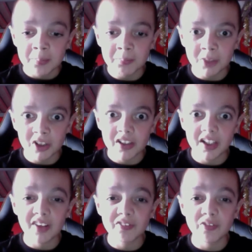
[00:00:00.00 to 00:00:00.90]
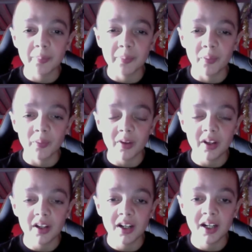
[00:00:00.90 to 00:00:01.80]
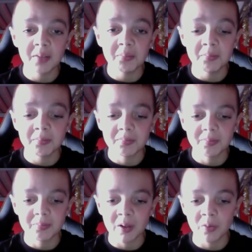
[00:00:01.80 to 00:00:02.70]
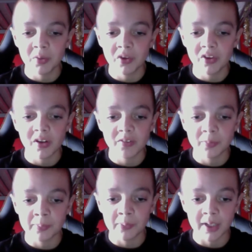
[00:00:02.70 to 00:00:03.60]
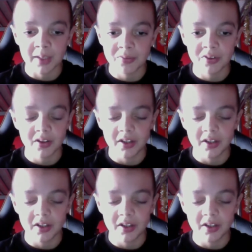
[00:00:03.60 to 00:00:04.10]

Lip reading: Monday night football. Monday night football games